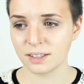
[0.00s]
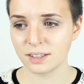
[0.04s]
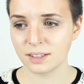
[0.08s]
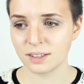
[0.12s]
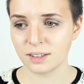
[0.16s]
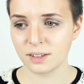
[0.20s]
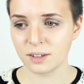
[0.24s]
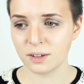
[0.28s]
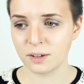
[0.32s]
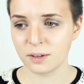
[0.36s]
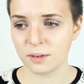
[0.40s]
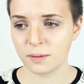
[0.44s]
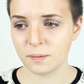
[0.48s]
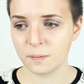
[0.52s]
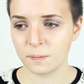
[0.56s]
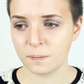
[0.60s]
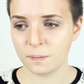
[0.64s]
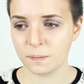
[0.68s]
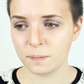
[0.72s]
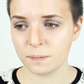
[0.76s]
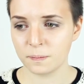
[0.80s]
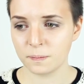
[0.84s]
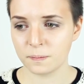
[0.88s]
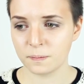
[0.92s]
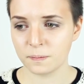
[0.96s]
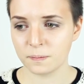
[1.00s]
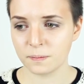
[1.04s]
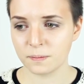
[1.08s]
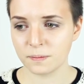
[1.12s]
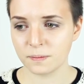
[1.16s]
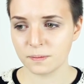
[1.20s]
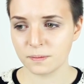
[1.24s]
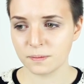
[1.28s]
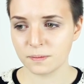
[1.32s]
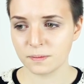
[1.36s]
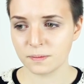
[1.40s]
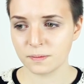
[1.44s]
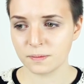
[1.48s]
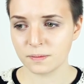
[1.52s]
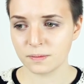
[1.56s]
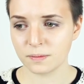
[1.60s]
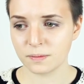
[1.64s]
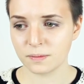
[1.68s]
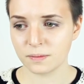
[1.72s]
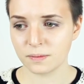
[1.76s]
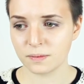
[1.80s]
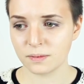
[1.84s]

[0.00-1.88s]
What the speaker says: (silence)